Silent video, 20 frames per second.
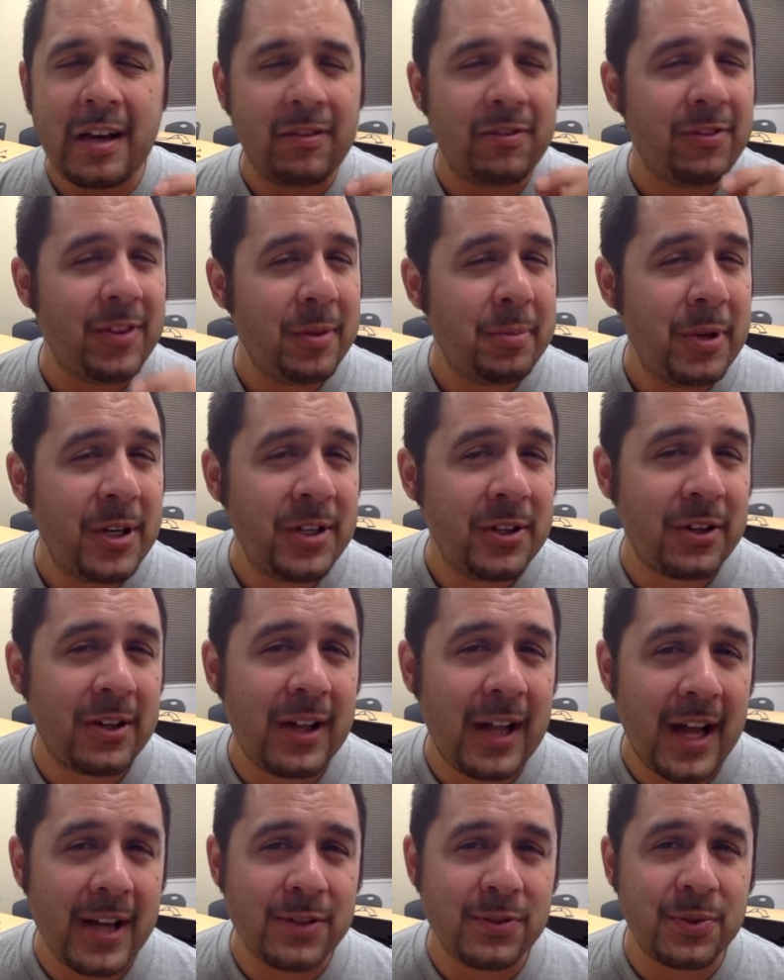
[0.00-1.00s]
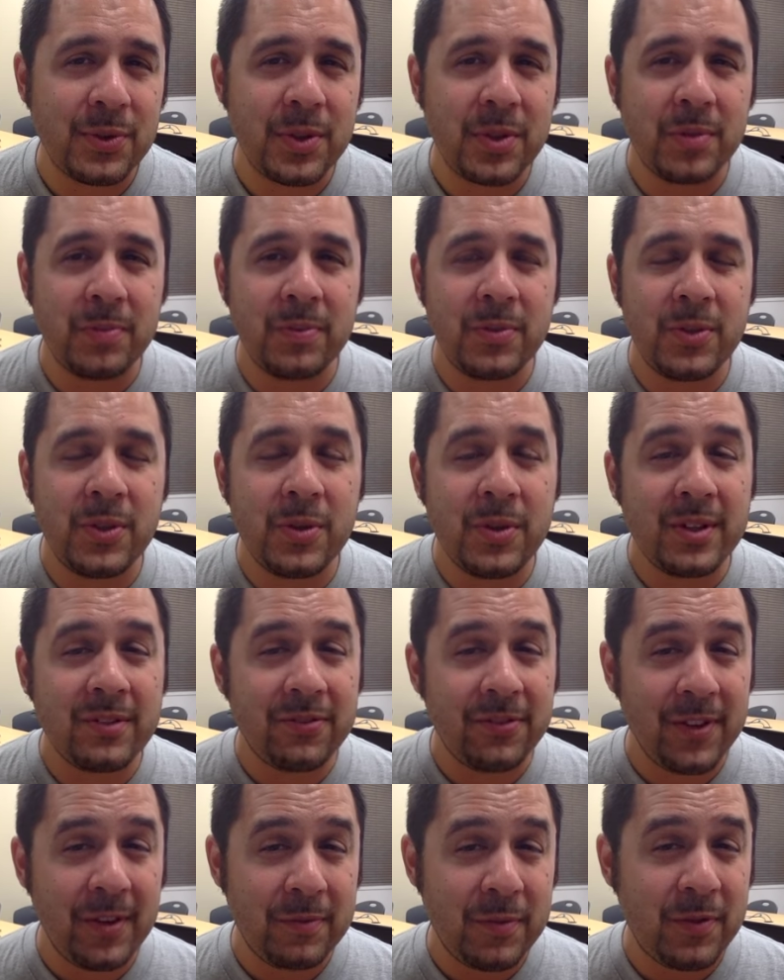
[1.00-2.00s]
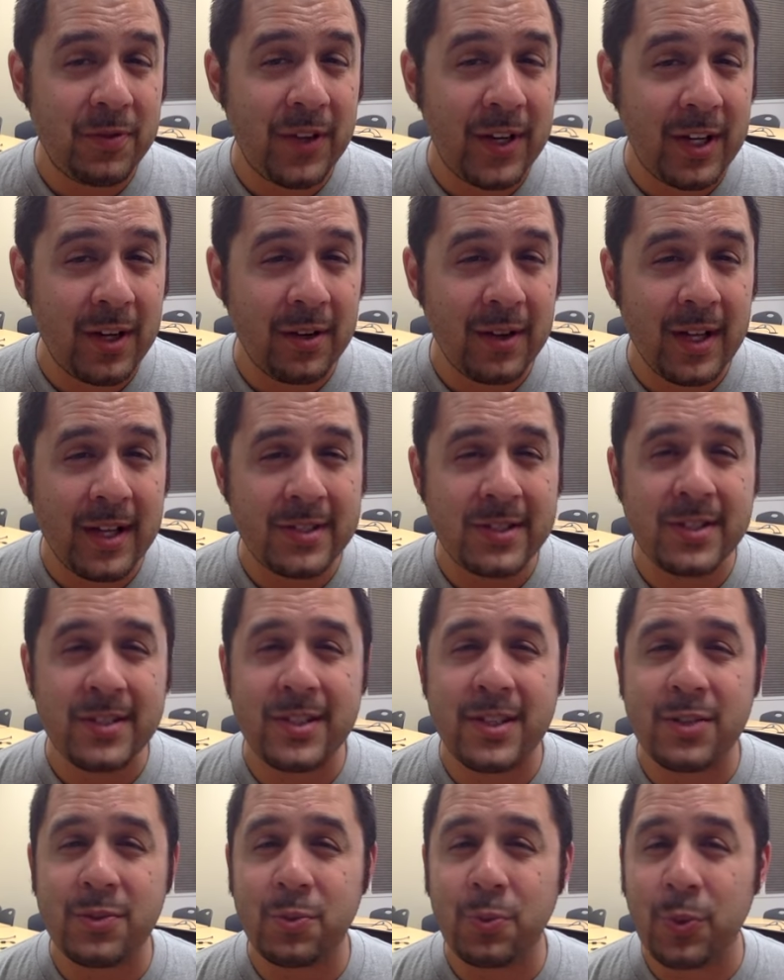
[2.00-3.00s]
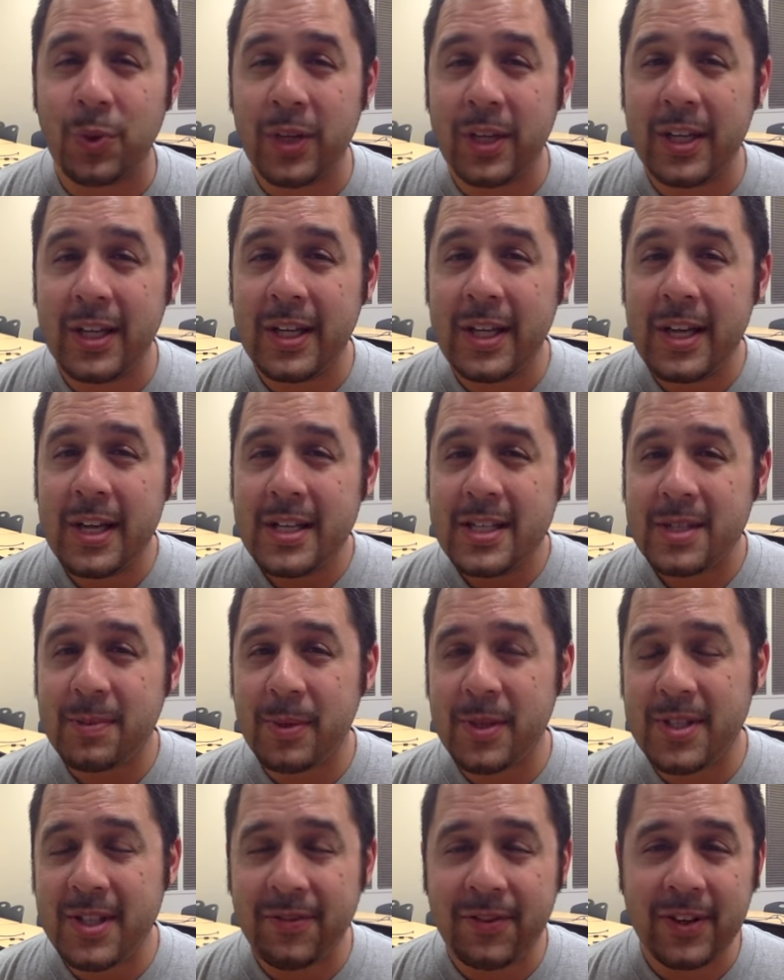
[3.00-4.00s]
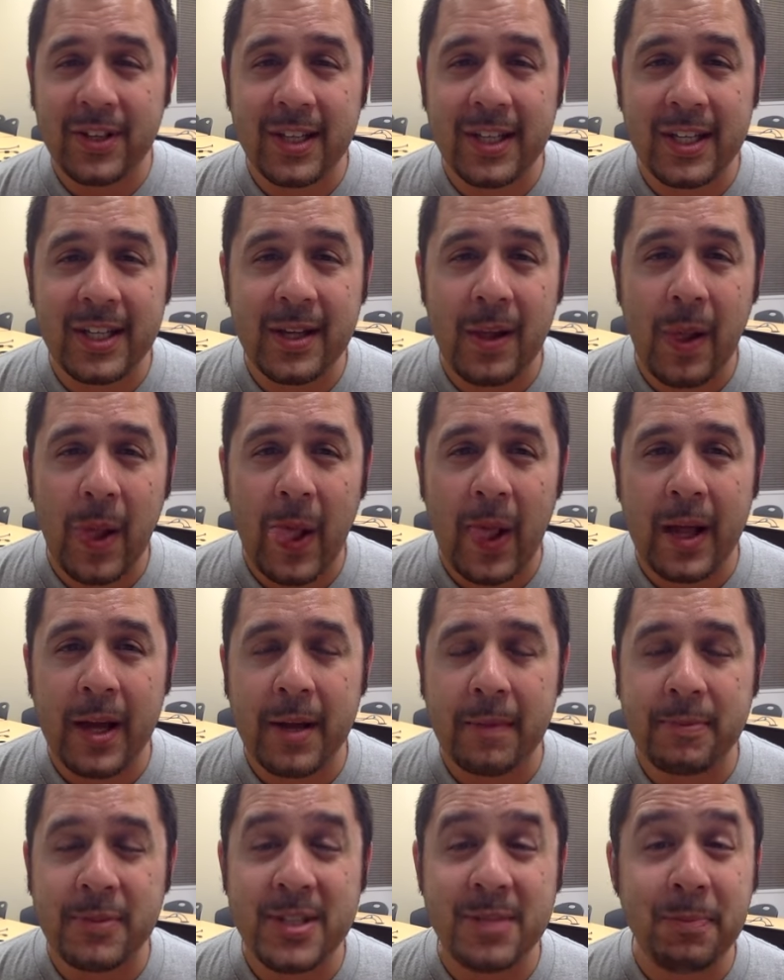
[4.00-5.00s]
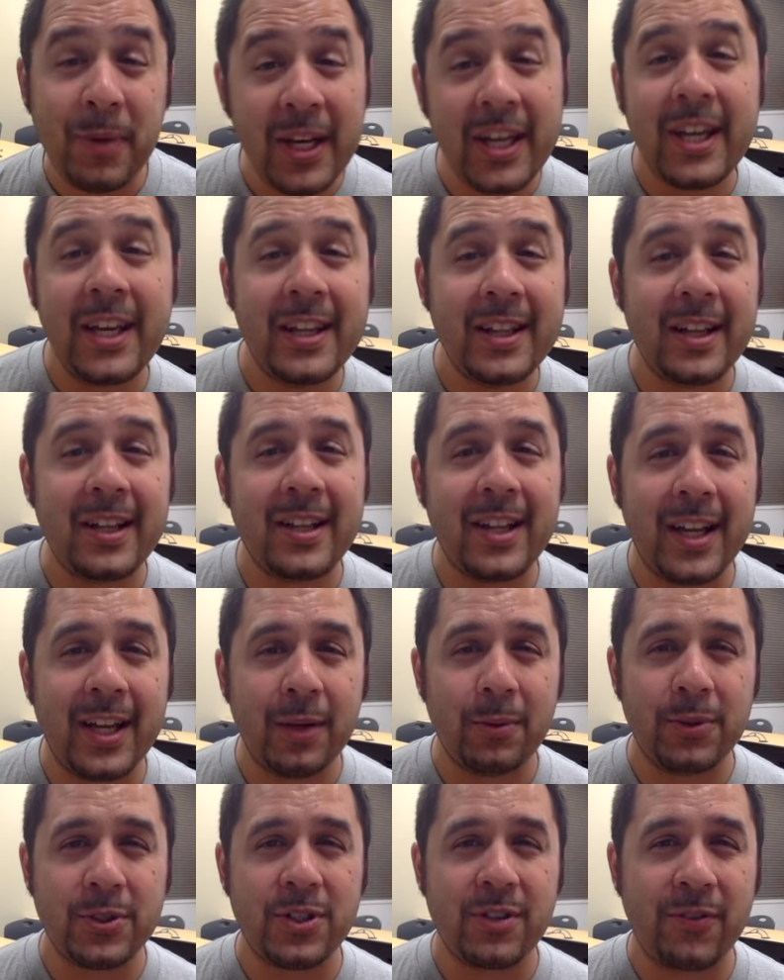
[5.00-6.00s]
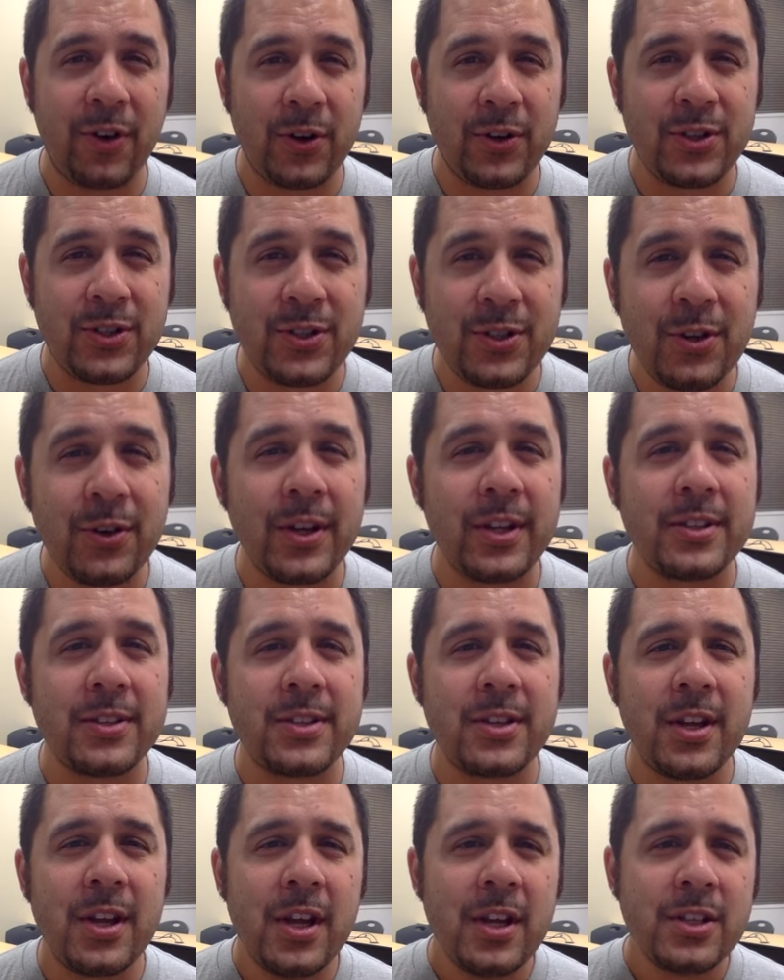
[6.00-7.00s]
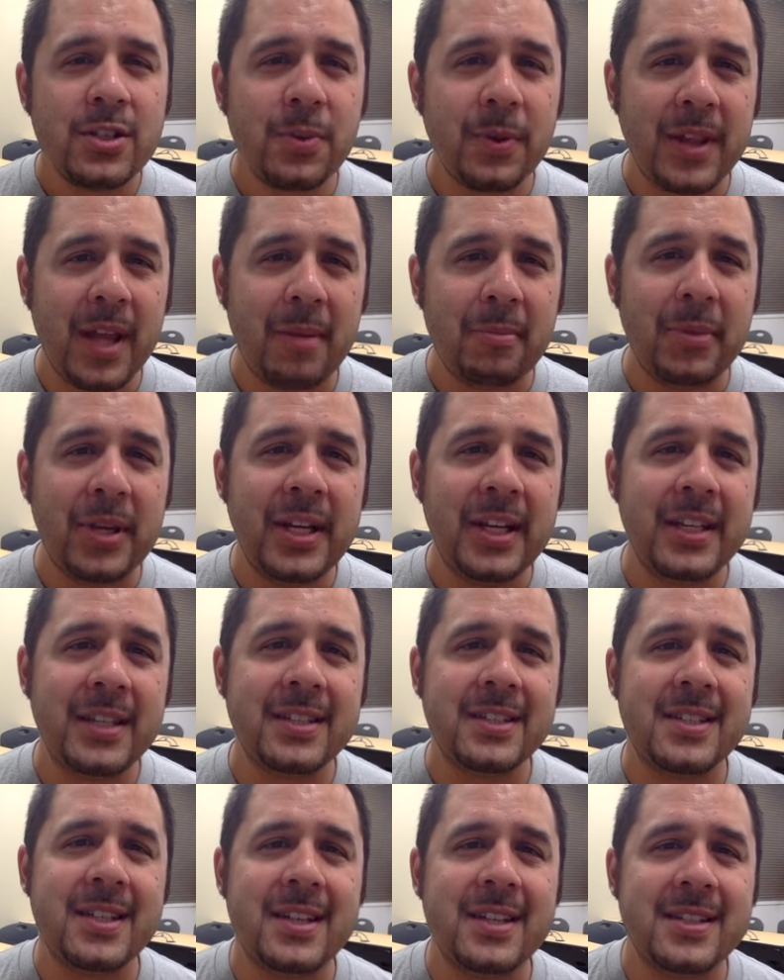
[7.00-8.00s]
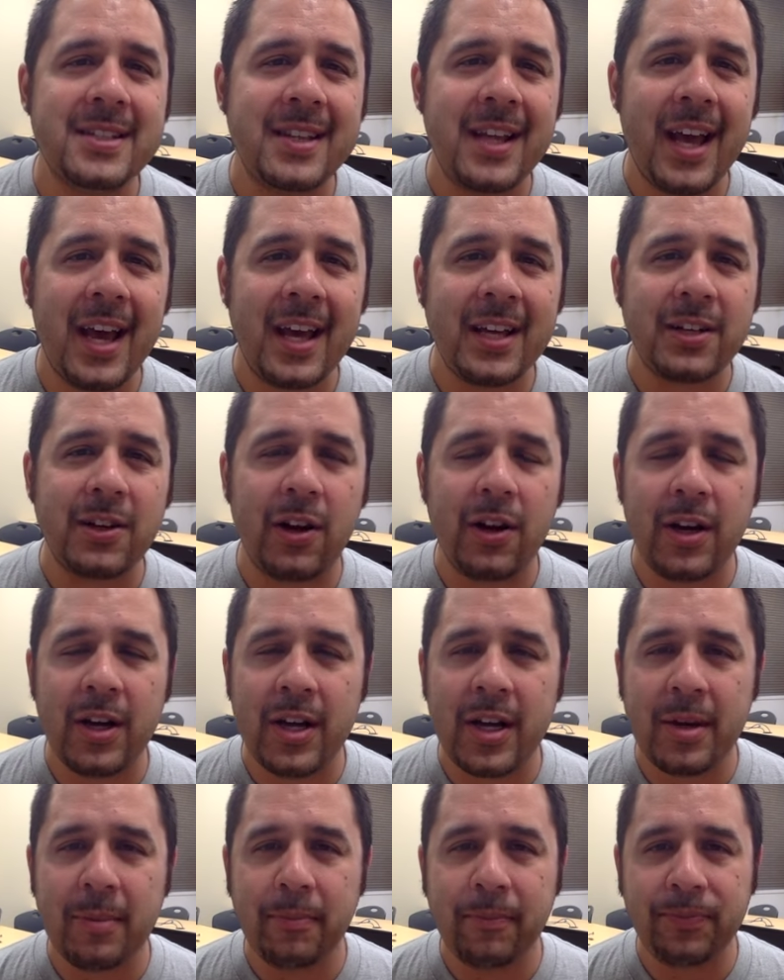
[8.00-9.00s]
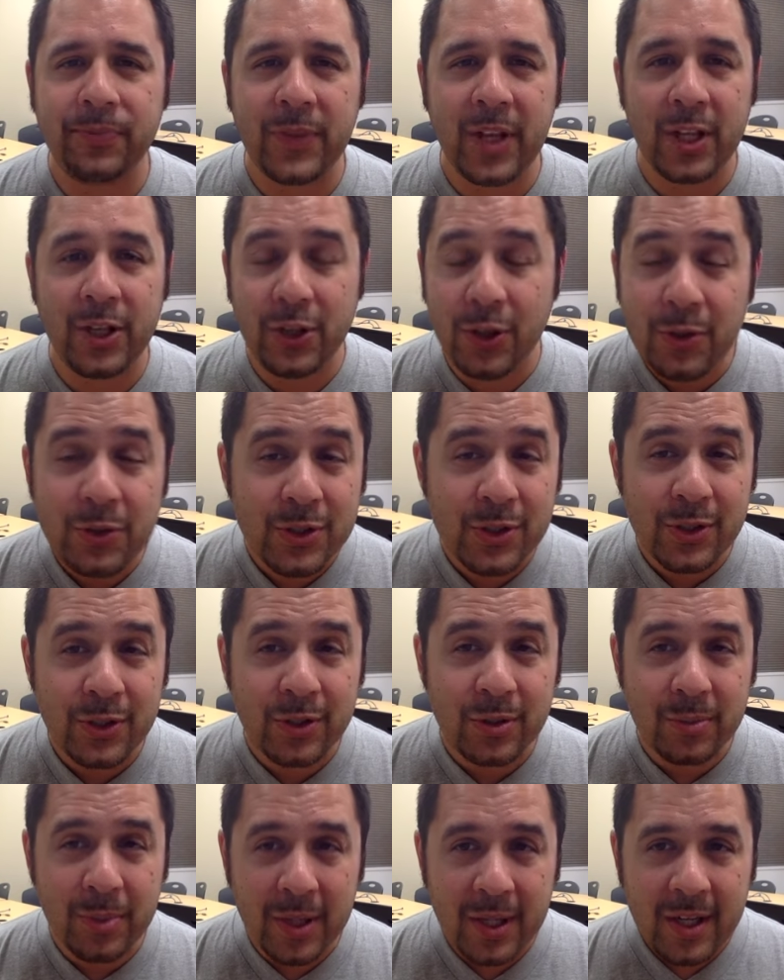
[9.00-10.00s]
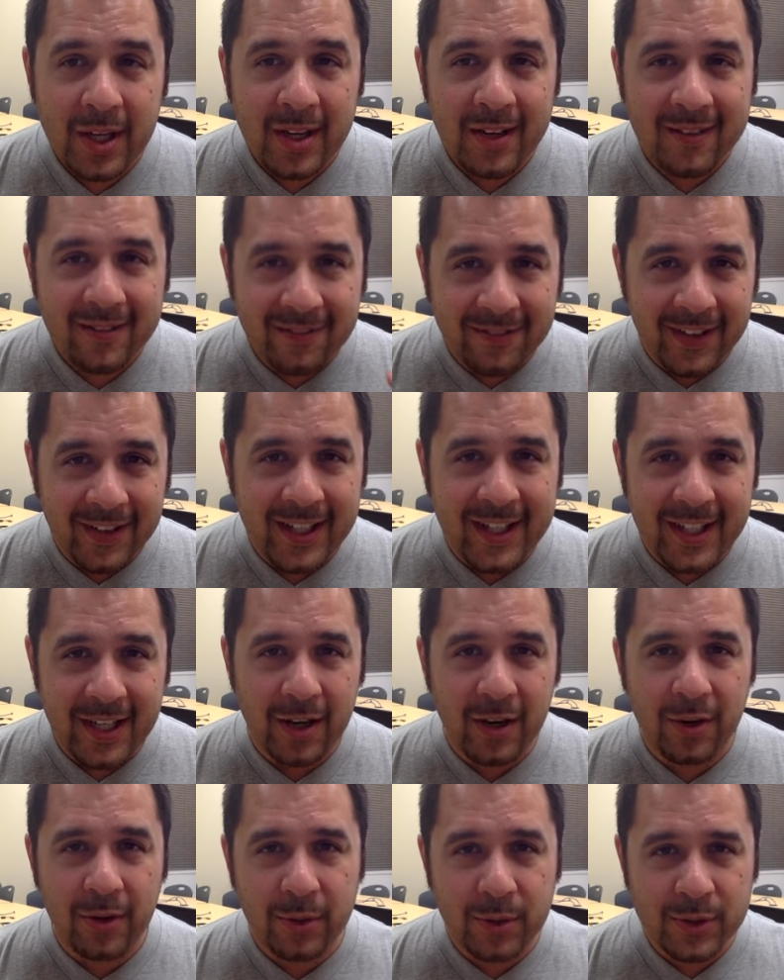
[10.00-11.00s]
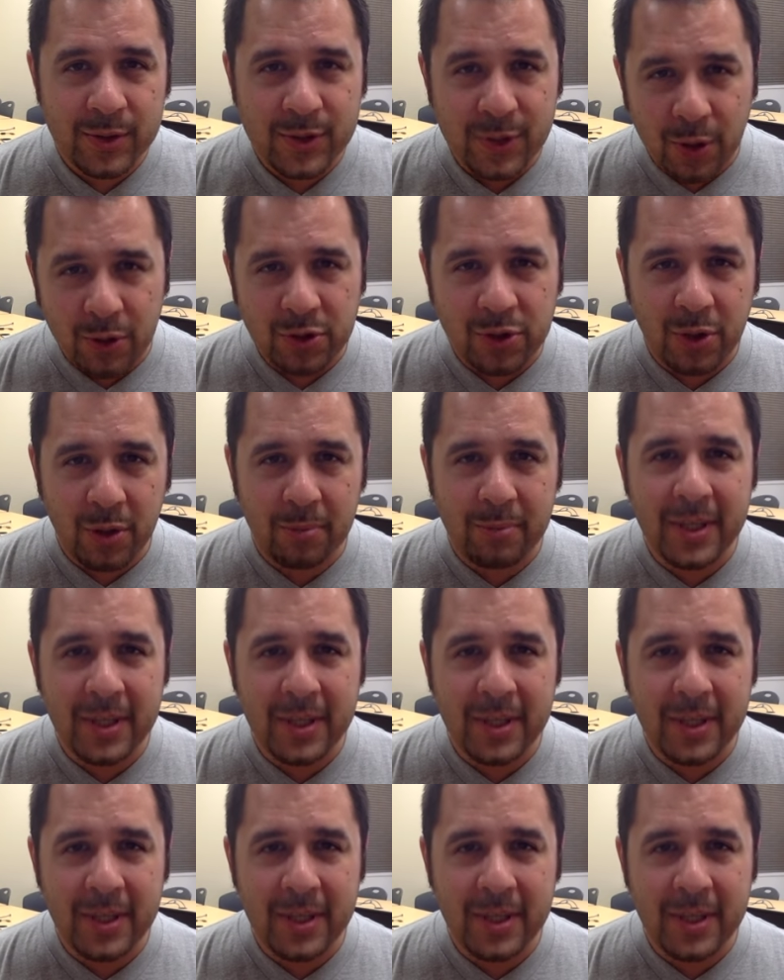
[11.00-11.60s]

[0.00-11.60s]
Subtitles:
flipping your classroom, doing flipped video lessons is really specifically speaking the language of our students. So what that means is that YouTube, video, social